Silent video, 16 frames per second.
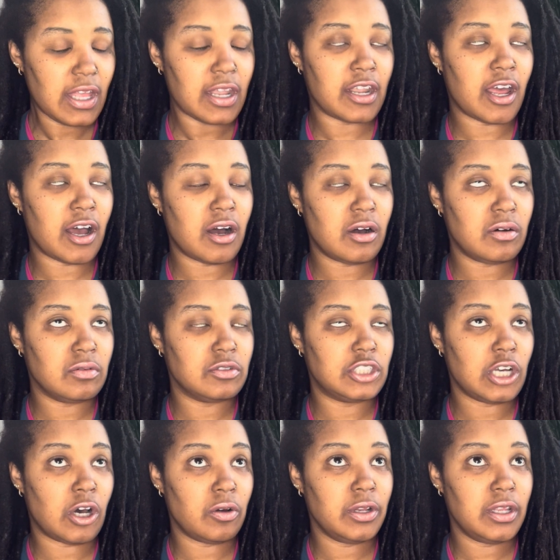Now,
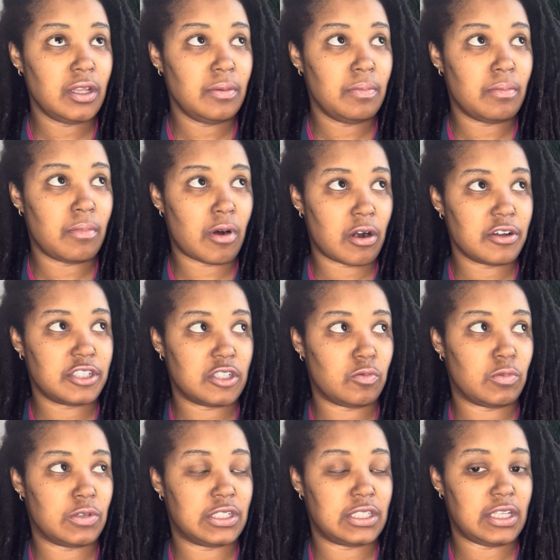Toni Morrison
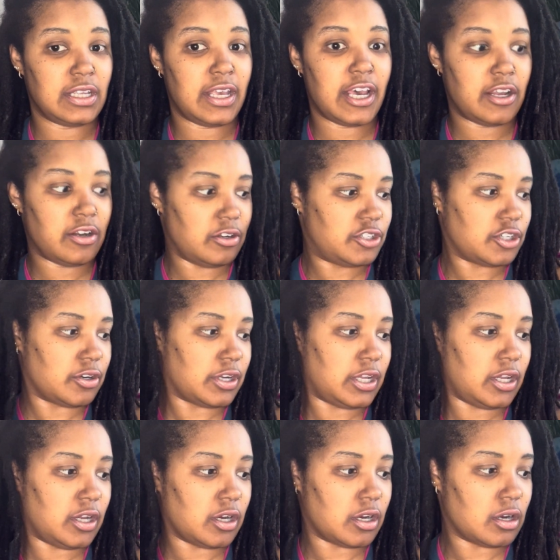was the editor
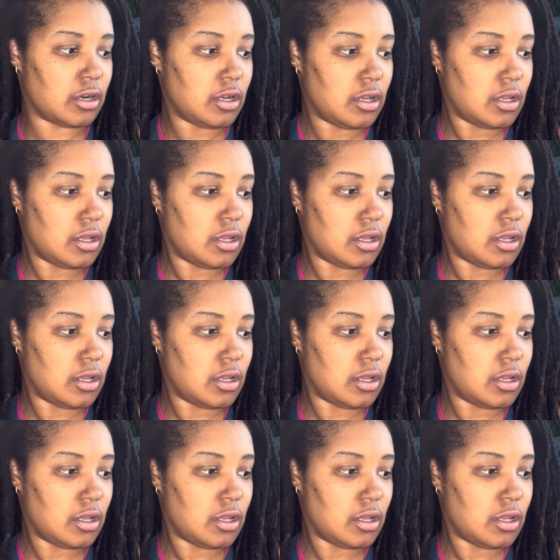here.